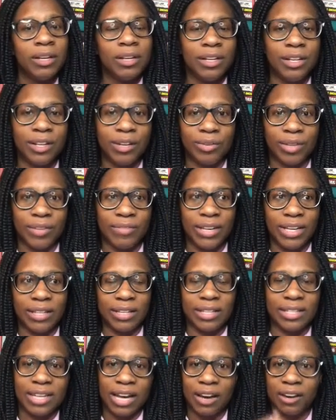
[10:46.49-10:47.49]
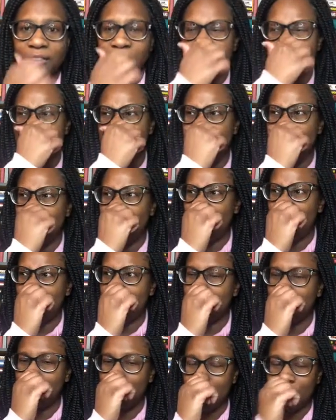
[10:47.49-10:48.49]
living in the South and
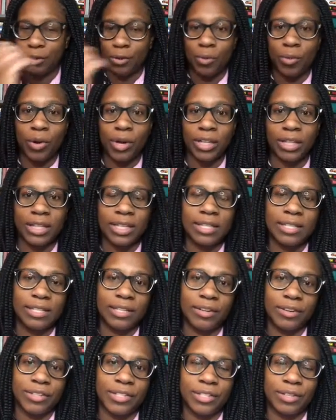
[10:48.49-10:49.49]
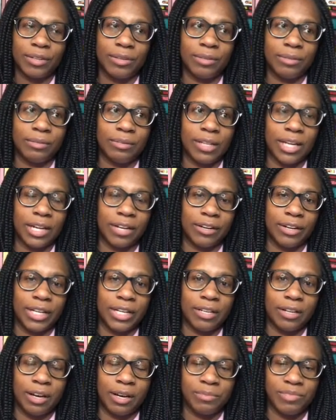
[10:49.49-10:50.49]
living in New Orleans and also later
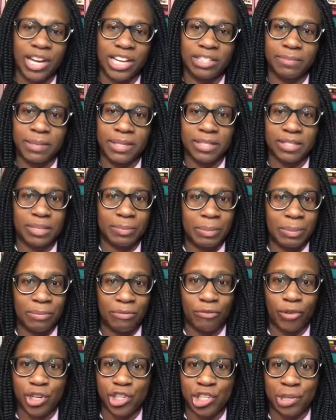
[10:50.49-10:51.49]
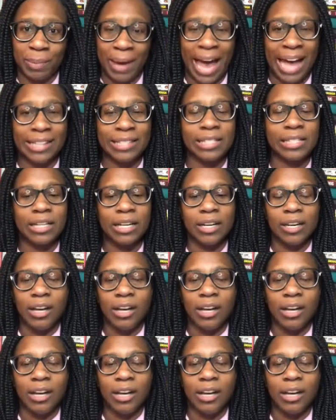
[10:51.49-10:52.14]
in Jackson, Mississippi before she passed.